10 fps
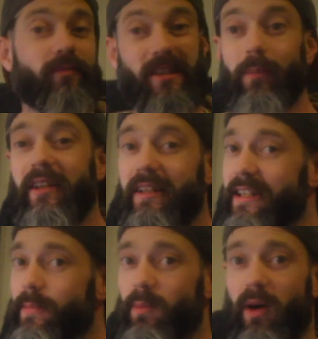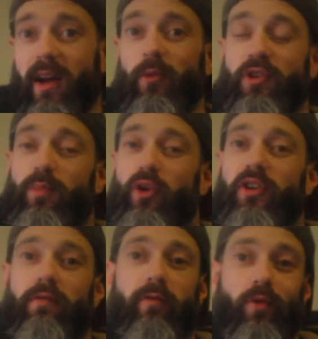something to keep in mind when you're
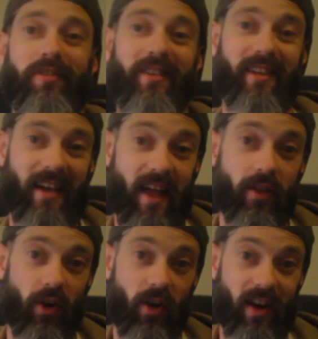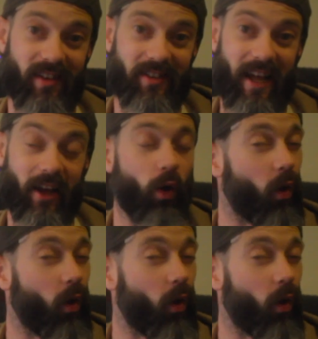putting your force together is that